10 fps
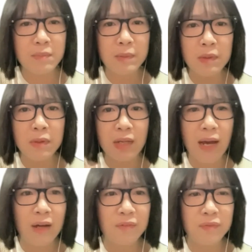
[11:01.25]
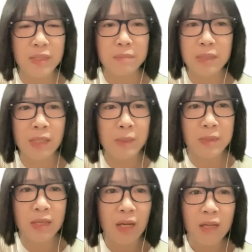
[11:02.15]
Maybe you can have some
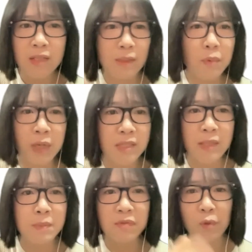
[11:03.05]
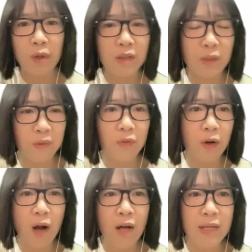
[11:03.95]
tips, some quick tips for, for
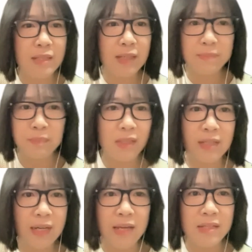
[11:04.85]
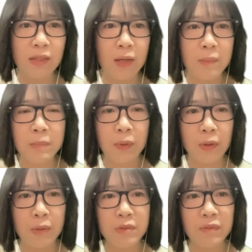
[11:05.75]
our audience, because I guess a lot of people are
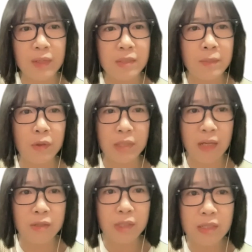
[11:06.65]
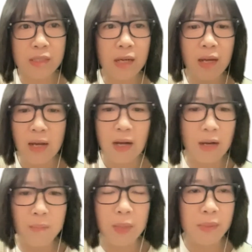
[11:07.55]
going to face similar challenges,
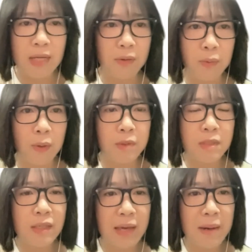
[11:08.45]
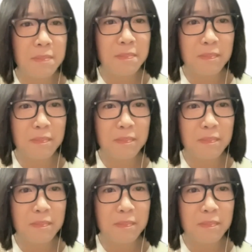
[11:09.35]
maybe down the road. Yeah.